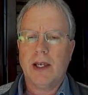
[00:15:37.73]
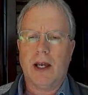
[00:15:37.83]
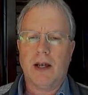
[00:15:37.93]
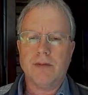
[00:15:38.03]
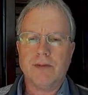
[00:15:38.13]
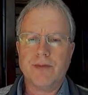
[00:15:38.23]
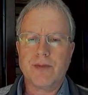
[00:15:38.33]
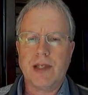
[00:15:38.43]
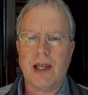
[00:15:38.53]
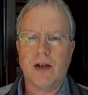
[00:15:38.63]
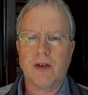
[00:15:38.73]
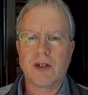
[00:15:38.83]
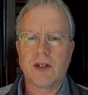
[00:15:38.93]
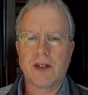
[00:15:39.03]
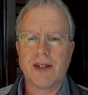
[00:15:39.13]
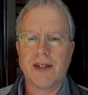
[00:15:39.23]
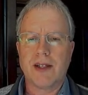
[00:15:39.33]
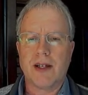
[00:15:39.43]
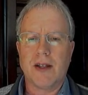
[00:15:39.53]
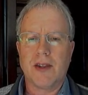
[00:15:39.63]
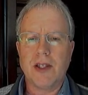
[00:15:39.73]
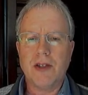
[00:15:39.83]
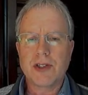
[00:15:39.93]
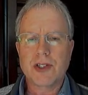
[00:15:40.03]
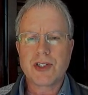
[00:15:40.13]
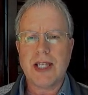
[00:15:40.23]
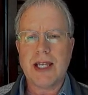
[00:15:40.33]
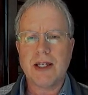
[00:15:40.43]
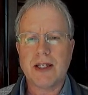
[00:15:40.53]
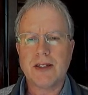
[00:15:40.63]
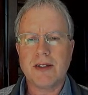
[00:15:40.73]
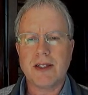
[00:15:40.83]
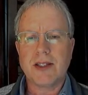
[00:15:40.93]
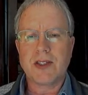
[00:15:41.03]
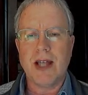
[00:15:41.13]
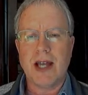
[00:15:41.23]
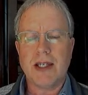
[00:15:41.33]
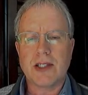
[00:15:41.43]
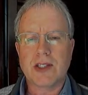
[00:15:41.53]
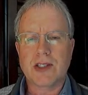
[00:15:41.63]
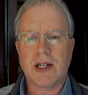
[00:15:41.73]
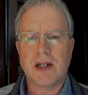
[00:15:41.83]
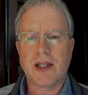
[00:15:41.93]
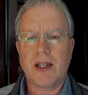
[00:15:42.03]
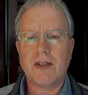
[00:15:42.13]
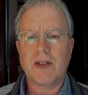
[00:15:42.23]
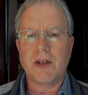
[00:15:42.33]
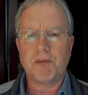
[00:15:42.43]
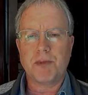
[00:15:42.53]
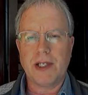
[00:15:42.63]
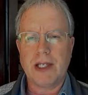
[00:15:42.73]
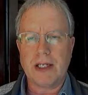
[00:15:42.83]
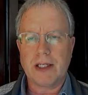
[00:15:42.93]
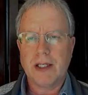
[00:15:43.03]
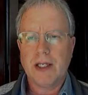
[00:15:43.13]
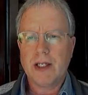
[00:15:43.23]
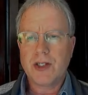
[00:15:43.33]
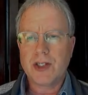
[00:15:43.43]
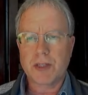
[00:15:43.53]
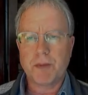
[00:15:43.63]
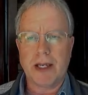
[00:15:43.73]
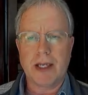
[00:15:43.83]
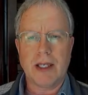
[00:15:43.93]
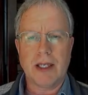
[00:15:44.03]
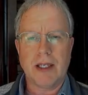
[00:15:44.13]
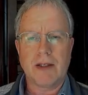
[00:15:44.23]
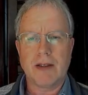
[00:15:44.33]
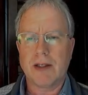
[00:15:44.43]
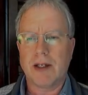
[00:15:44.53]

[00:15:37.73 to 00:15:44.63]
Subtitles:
Now, the user's data is not necessarily complete just by getting